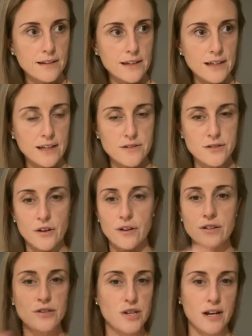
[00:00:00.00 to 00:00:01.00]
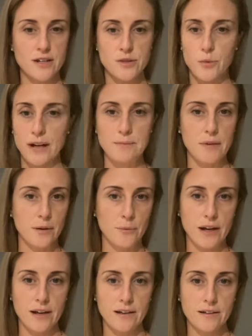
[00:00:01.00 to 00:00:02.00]
it's going to change week by
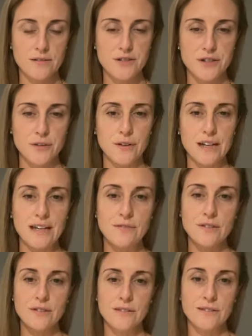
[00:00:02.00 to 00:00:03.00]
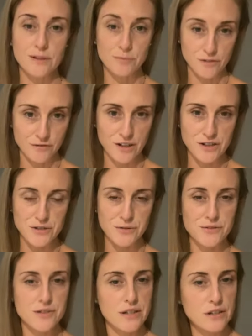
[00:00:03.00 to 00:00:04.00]
week. So even the professionals
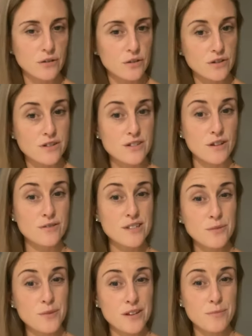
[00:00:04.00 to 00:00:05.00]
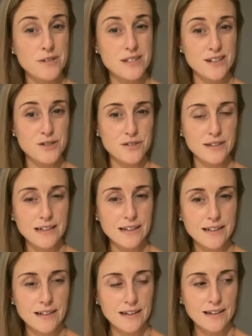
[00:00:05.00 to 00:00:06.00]
that you're consulting with potentially,
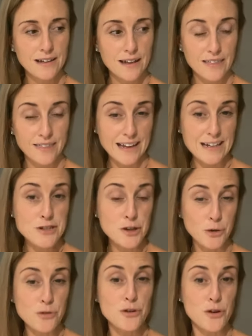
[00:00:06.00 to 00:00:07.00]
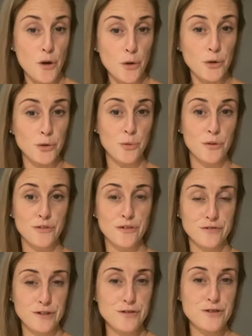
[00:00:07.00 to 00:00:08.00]
they don't know what the
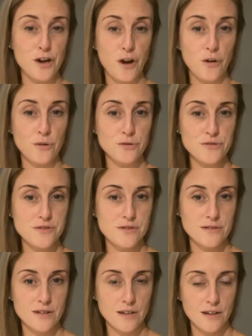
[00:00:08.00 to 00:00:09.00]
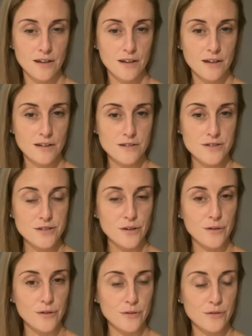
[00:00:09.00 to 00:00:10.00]
future holds.
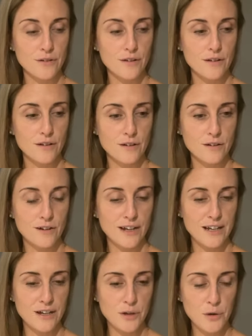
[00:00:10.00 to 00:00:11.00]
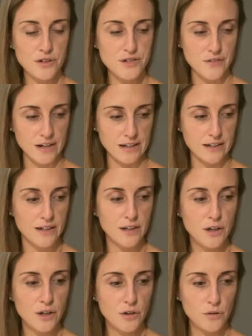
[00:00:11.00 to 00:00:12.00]
So it's funny.
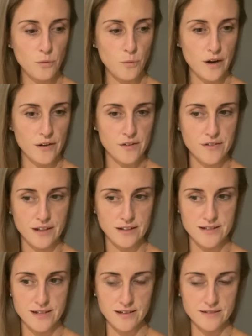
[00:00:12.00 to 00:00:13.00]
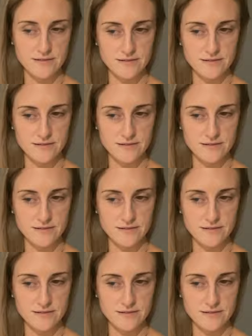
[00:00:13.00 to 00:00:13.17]
One of the things that